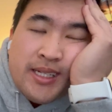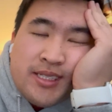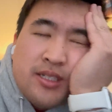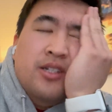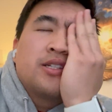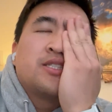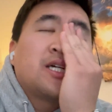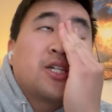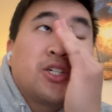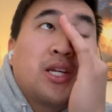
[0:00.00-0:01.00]
it's an early
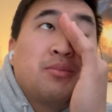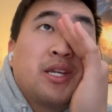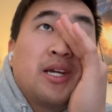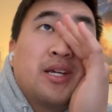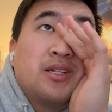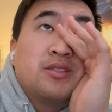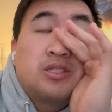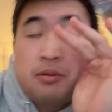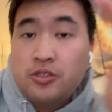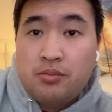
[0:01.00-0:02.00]
soccer game again. It's
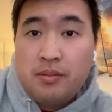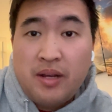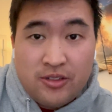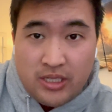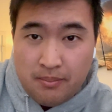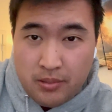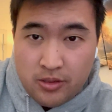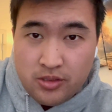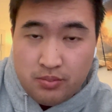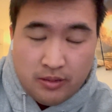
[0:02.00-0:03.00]
supposed to be mile
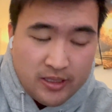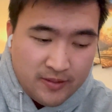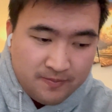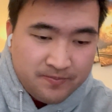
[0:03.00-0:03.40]
tempos, but